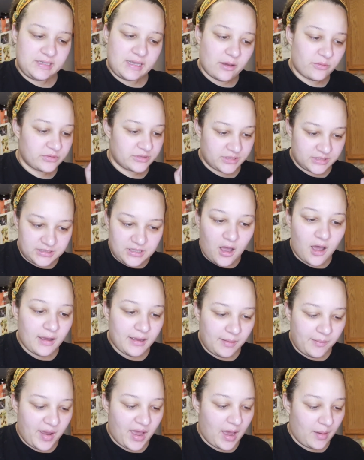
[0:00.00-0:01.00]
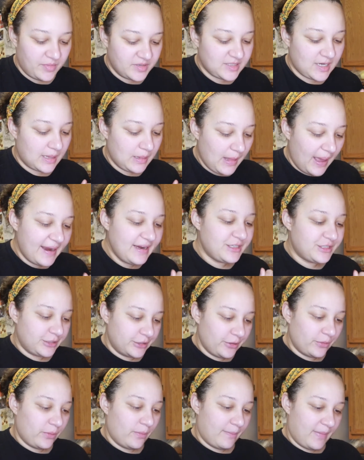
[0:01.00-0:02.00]
See, I was just talking about how much I liked
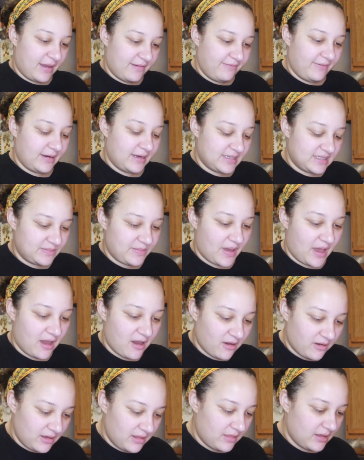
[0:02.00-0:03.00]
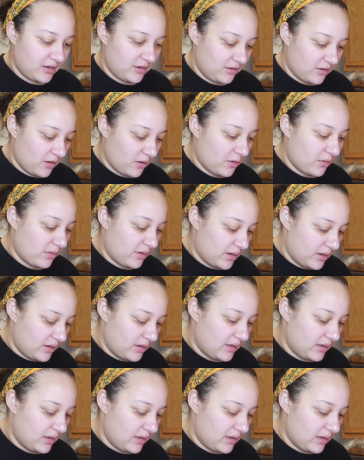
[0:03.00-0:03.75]
you, my FitnessPal, and then you go